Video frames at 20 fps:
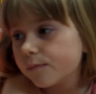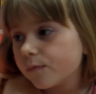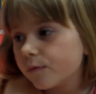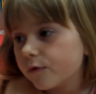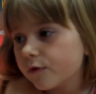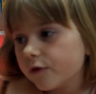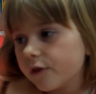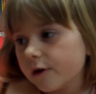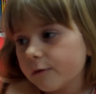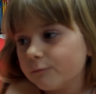
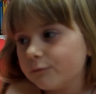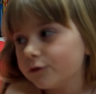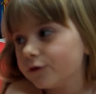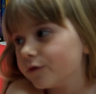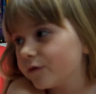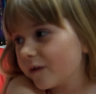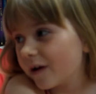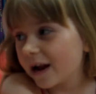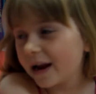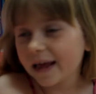they
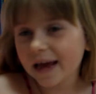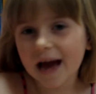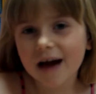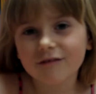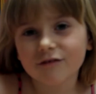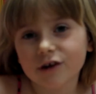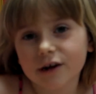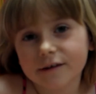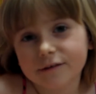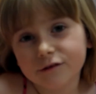wouldn't really
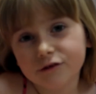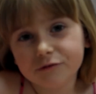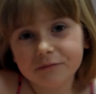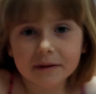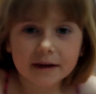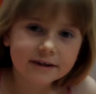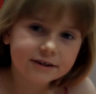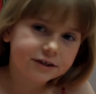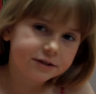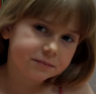have enough
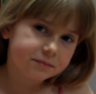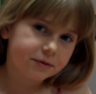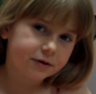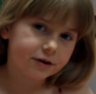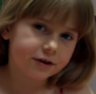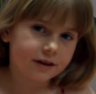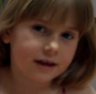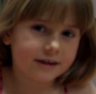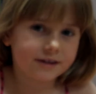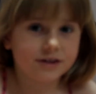space to
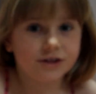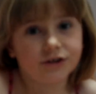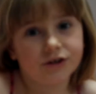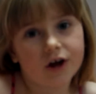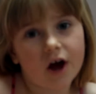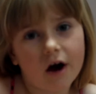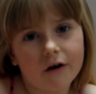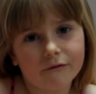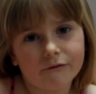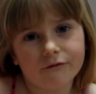put their
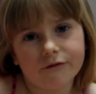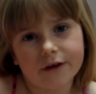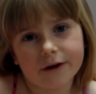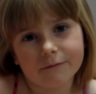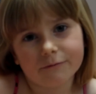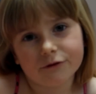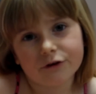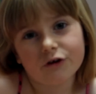stuff. They would